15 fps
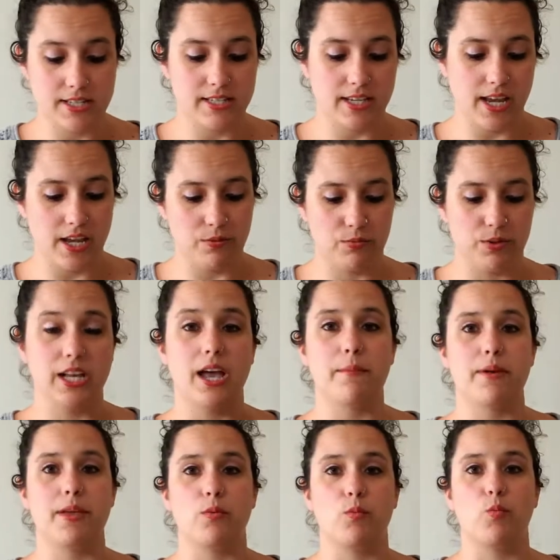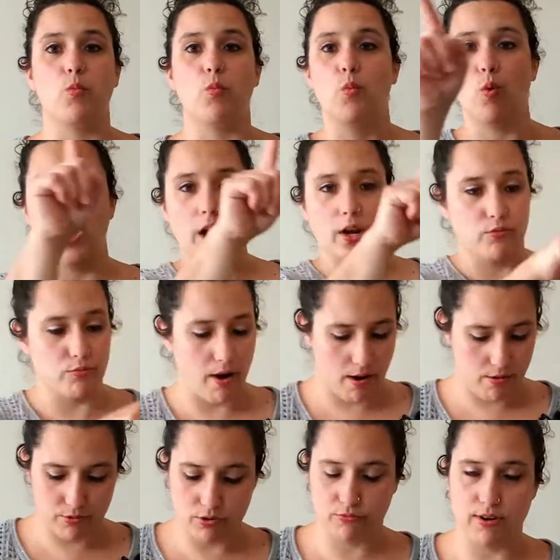skein will get me one
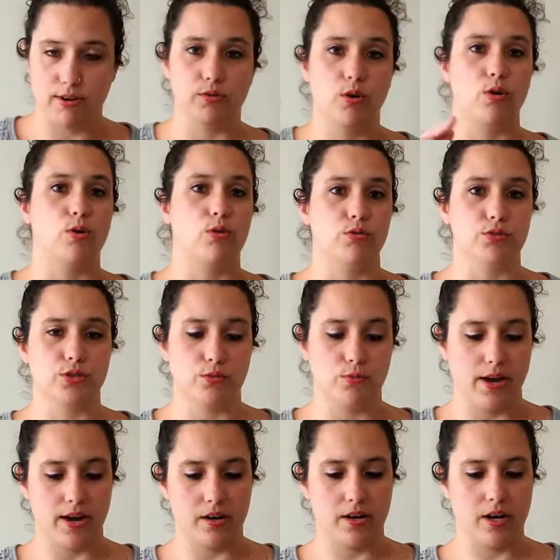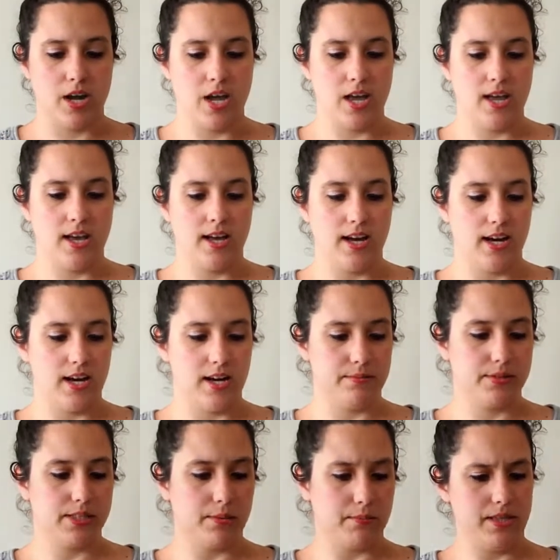round around the whole square.
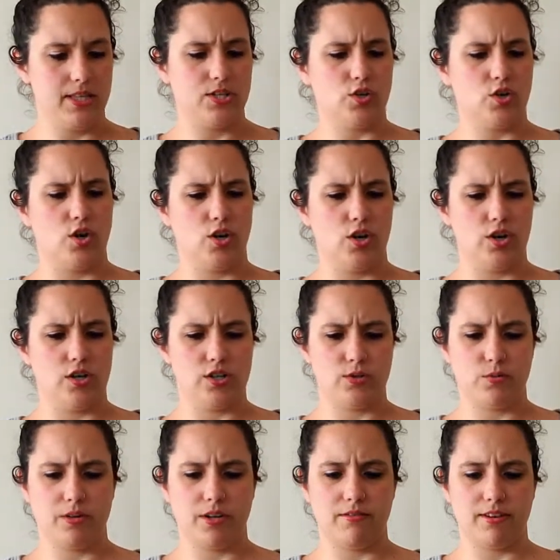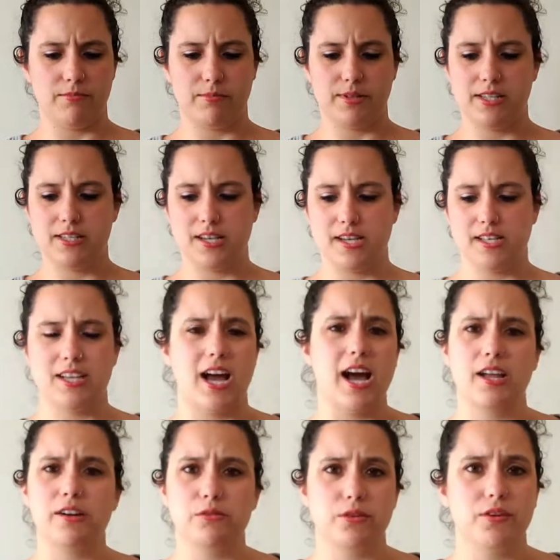Some of these are 20 gram mini skeins.
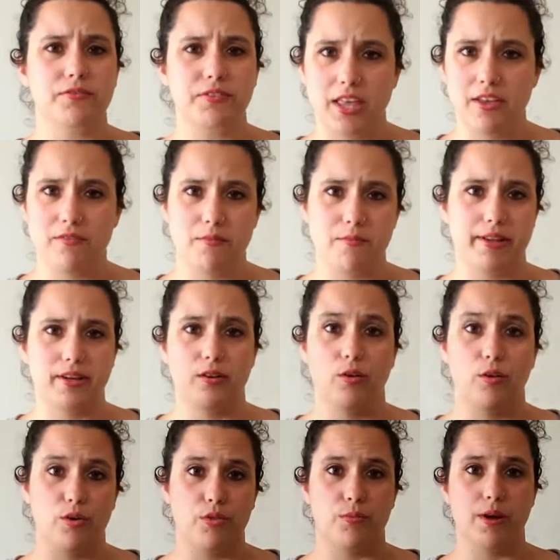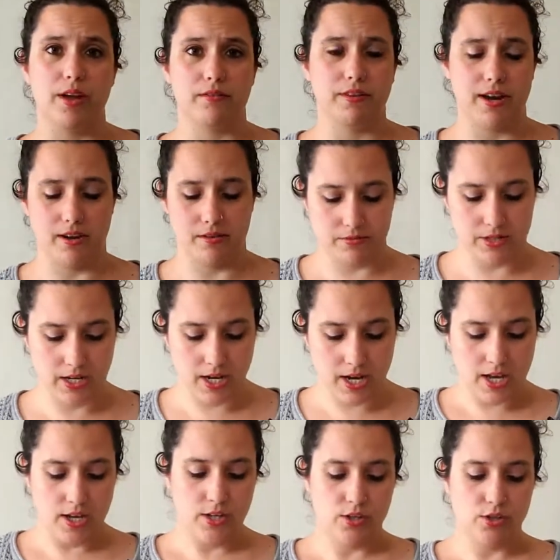I don't know if they even made it all the way around.
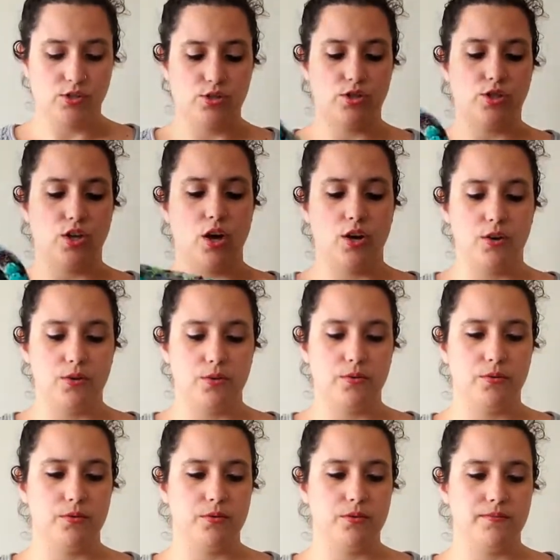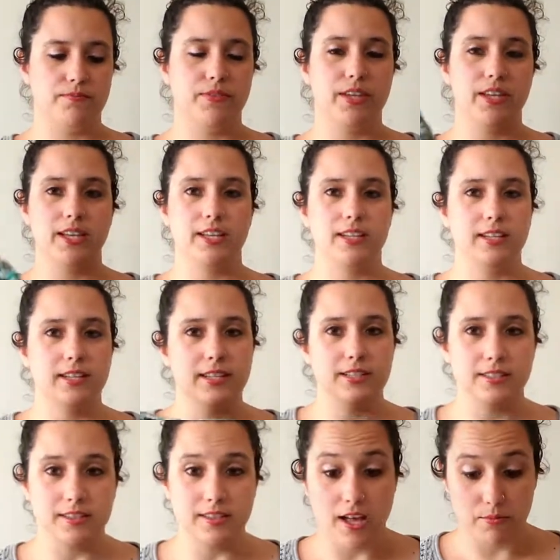So it
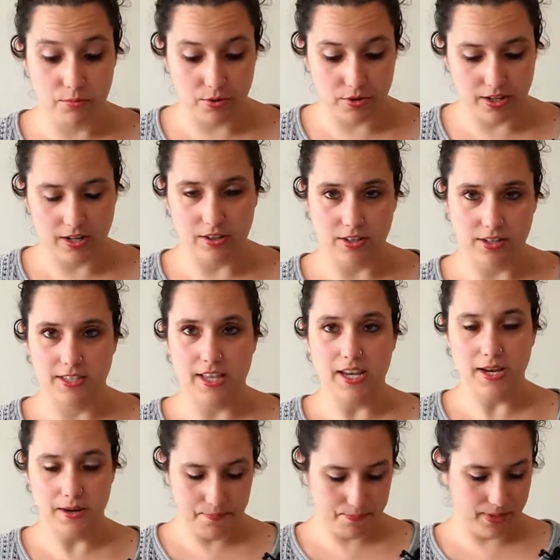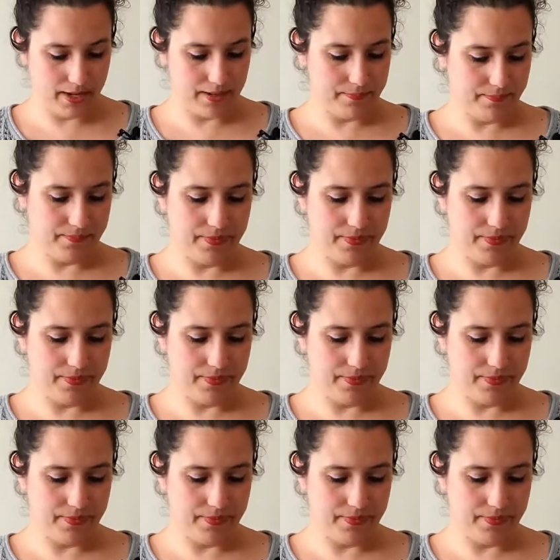is a lot more than it looks like, but